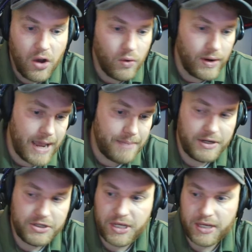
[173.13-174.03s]
What
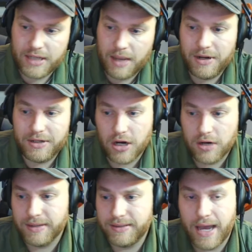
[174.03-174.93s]
happened to Cheeks? I'm going to
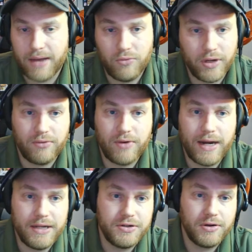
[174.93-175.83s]
talk about that. We'll get
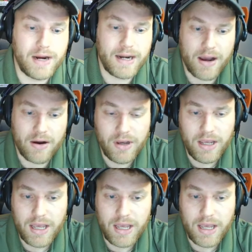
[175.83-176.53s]
right into it right now.